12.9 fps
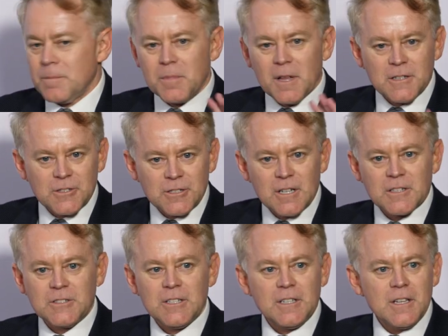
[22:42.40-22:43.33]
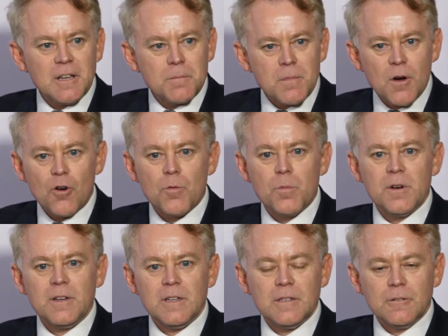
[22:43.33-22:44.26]
in places like Sydney and
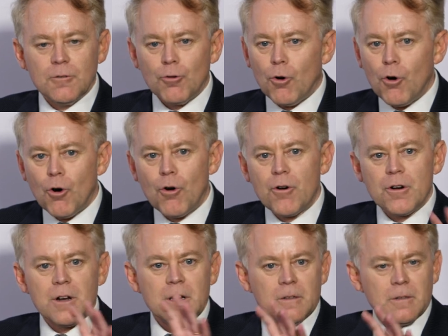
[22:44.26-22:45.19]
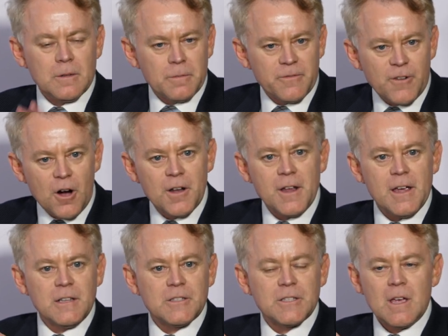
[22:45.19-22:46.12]
Melbourne in law and
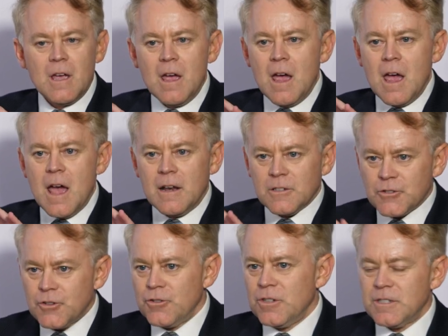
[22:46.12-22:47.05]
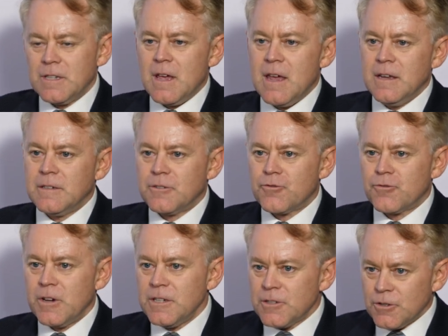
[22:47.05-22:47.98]
finance. And as soon as he
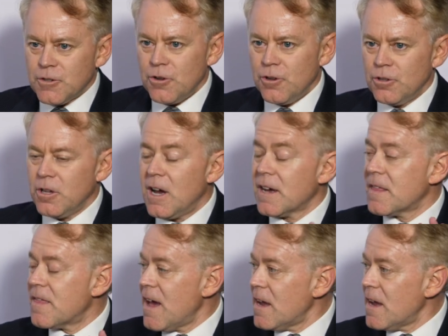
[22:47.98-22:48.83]
treated her like